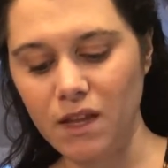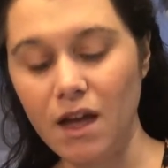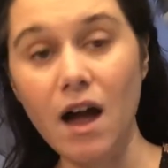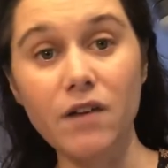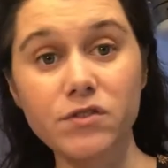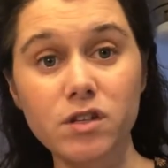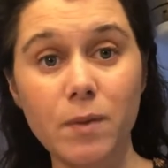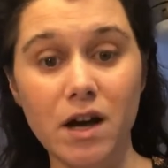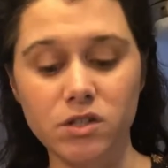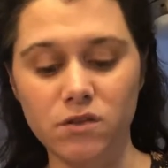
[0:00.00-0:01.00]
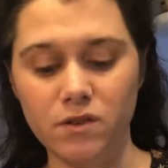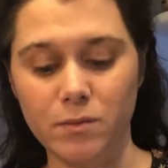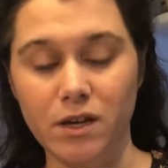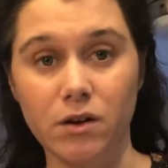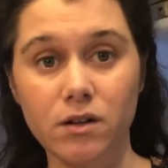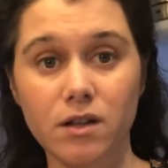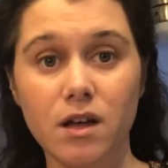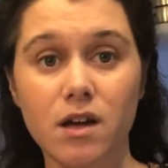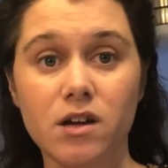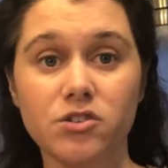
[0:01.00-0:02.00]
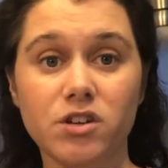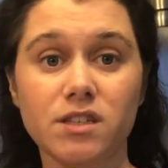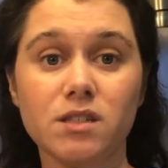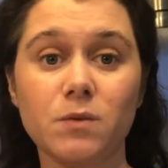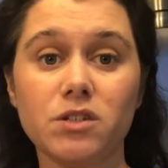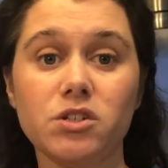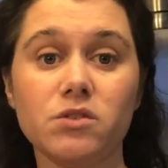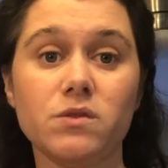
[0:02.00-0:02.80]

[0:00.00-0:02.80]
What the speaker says: After the Passover meal, Jesus went to the